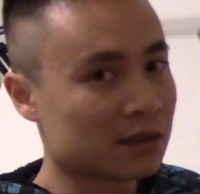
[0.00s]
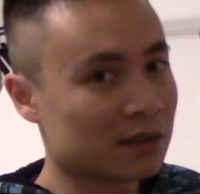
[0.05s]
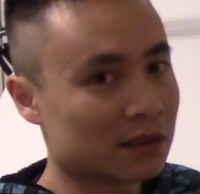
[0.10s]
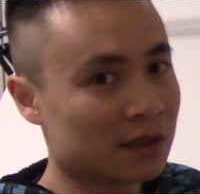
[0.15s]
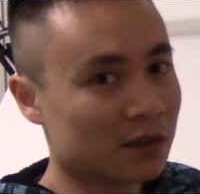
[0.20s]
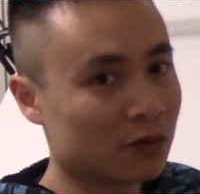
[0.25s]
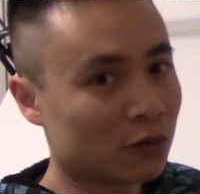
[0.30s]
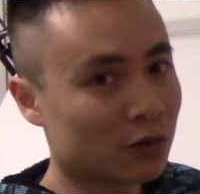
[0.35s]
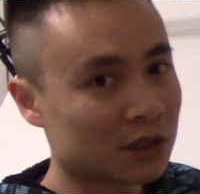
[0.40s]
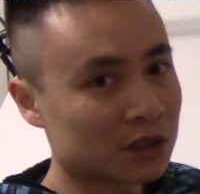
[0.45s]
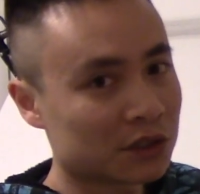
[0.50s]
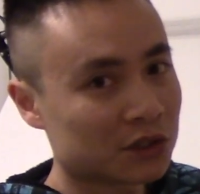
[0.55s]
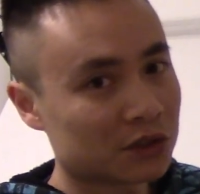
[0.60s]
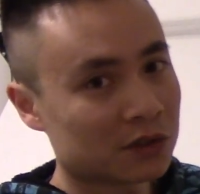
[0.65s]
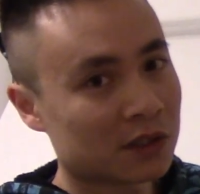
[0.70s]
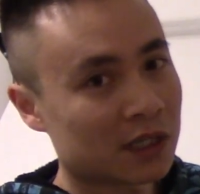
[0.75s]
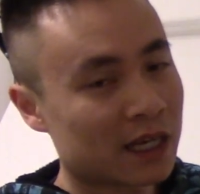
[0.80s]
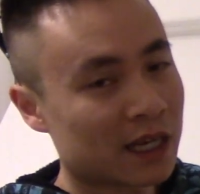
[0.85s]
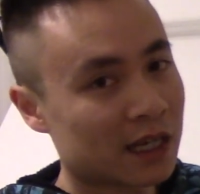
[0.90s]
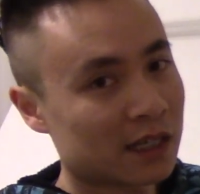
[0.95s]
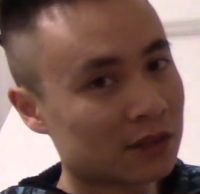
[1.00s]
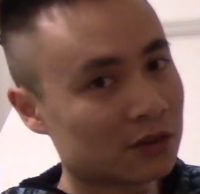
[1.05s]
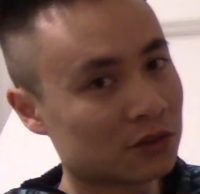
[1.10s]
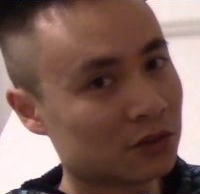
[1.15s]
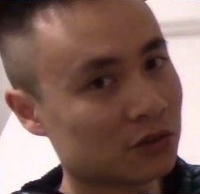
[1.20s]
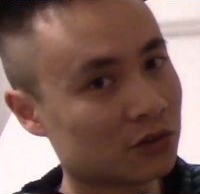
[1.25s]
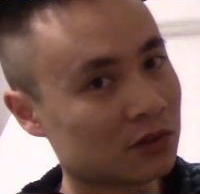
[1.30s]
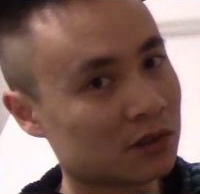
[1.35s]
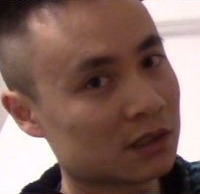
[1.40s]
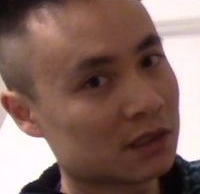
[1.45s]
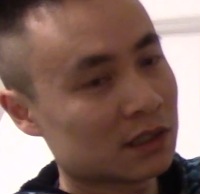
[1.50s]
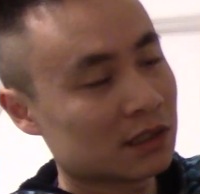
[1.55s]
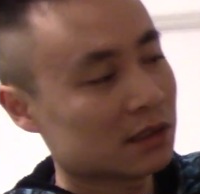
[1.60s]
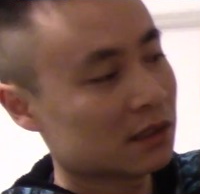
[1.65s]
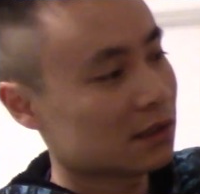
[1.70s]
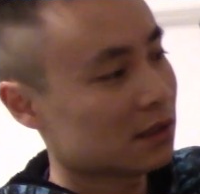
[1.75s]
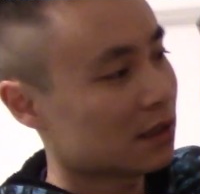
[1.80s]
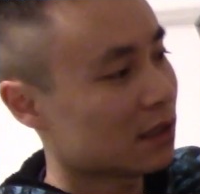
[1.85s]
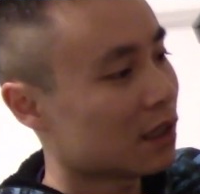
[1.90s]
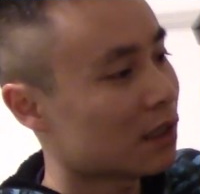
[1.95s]
And once you hang your drawing
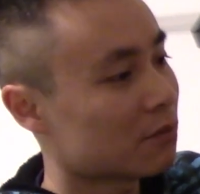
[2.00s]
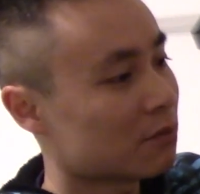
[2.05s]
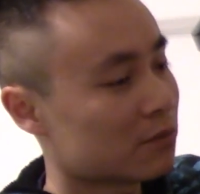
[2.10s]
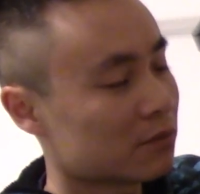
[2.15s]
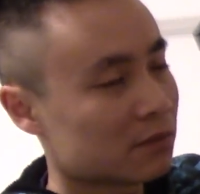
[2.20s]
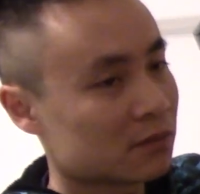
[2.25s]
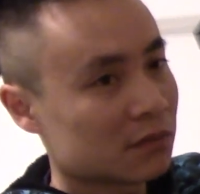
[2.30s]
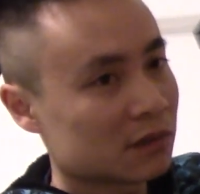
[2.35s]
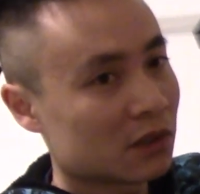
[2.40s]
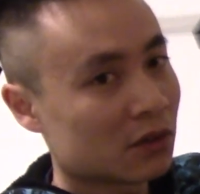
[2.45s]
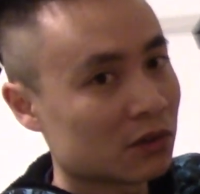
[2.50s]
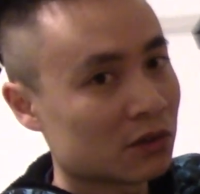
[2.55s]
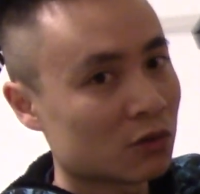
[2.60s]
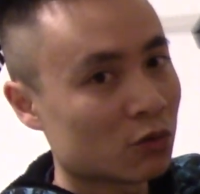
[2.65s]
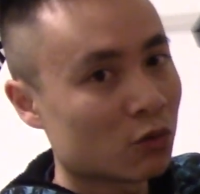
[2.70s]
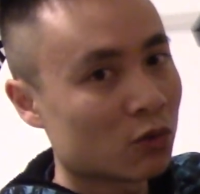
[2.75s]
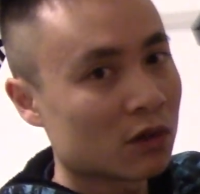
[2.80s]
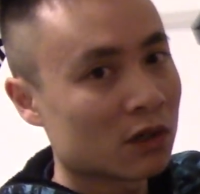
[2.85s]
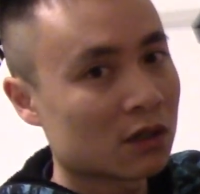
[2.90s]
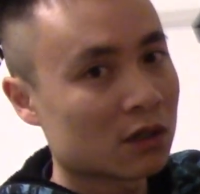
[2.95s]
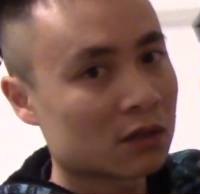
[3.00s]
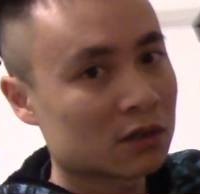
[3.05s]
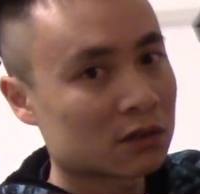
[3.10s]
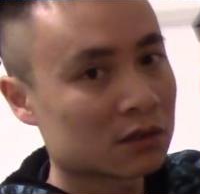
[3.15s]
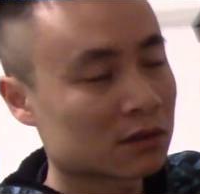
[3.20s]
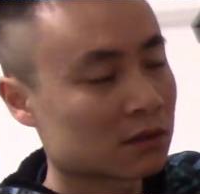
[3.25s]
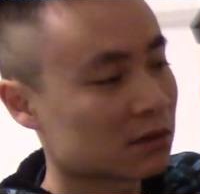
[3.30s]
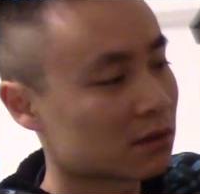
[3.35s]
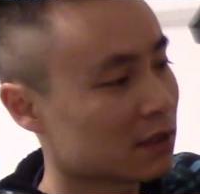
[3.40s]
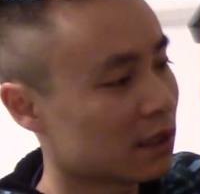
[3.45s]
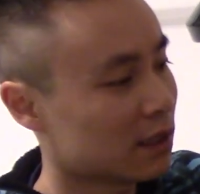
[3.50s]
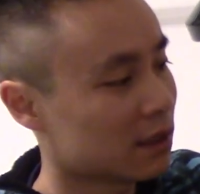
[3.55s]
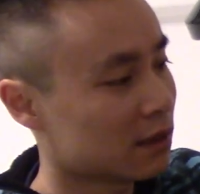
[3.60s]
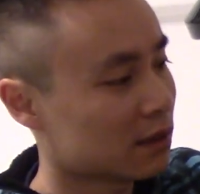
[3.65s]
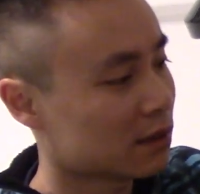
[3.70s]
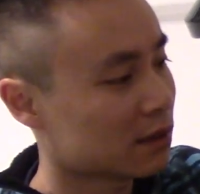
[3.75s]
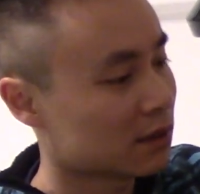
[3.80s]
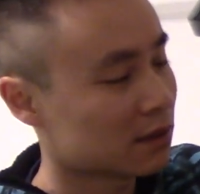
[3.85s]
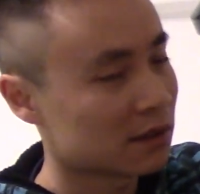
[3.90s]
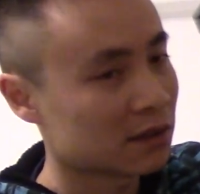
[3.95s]
up on the wall, okay,
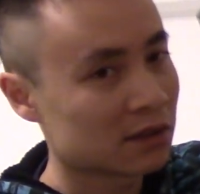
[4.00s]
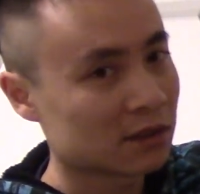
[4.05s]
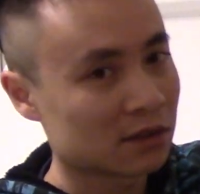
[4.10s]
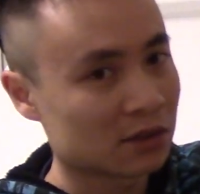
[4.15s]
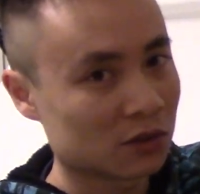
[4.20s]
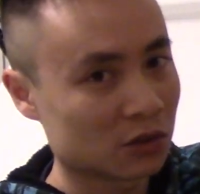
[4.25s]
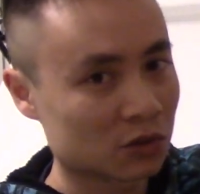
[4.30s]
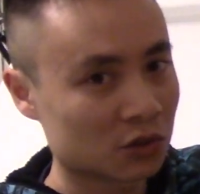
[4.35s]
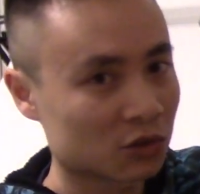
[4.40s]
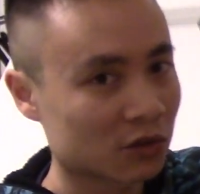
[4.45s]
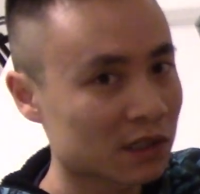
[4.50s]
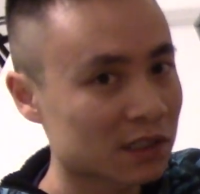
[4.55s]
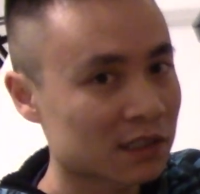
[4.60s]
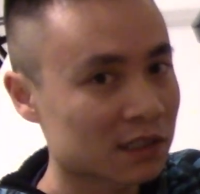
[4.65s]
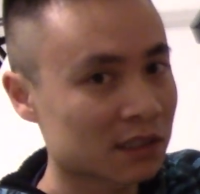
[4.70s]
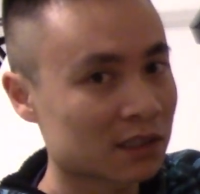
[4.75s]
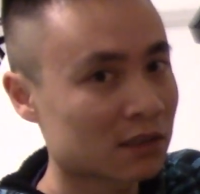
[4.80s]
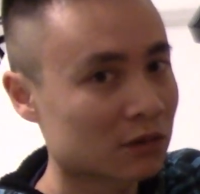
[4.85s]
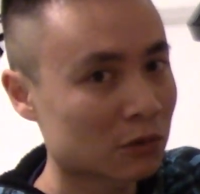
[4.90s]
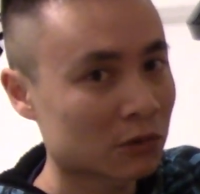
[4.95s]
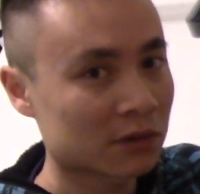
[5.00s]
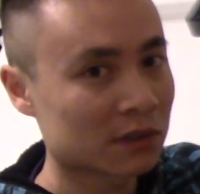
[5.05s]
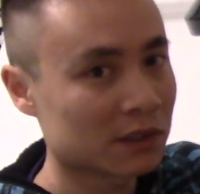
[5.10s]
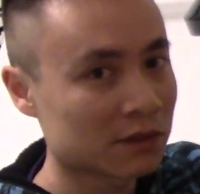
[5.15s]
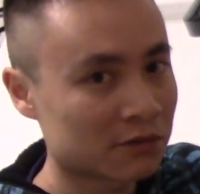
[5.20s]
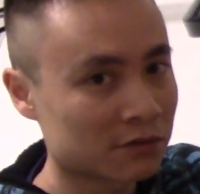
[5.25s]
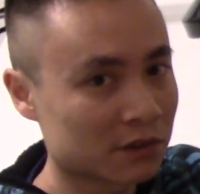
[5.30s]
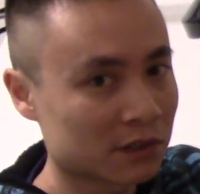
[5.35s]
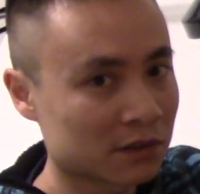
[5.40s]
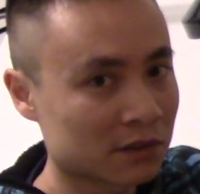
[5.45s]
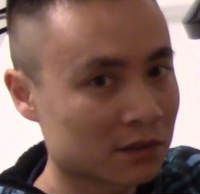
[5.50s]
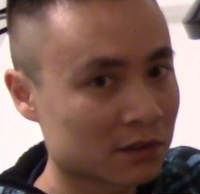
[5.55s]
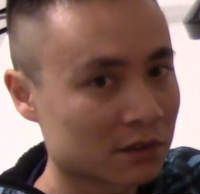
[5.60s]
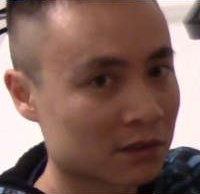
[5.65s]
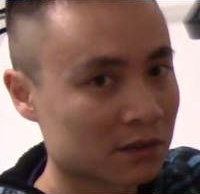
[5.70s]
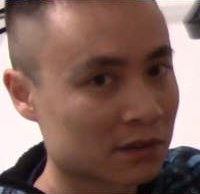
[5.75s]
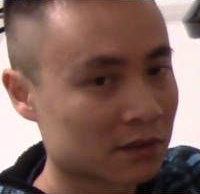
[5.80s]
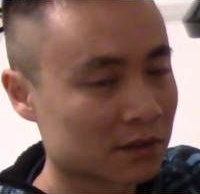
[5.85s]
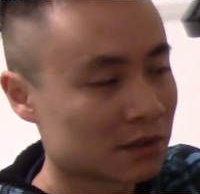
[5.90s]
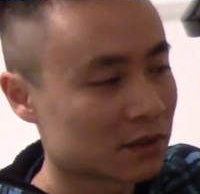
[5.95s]
your drawing is gonna look different
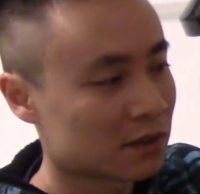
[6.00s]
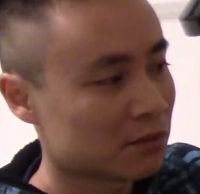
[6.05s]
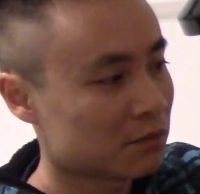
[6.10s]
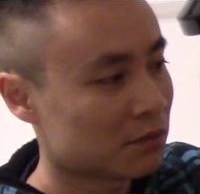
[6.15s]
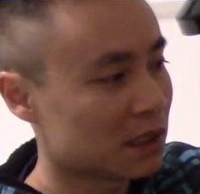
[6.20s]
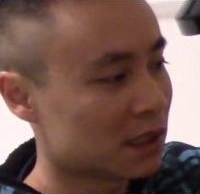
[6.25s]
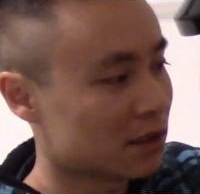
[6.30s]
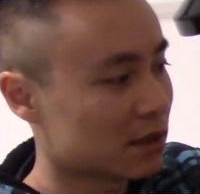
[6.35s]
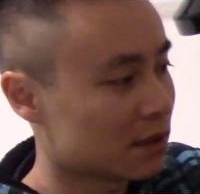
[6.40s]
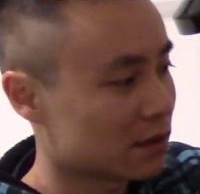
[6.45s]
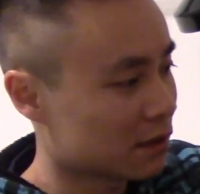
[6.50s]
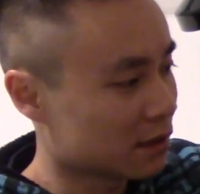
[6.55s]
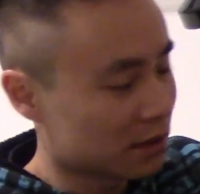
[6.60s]
because the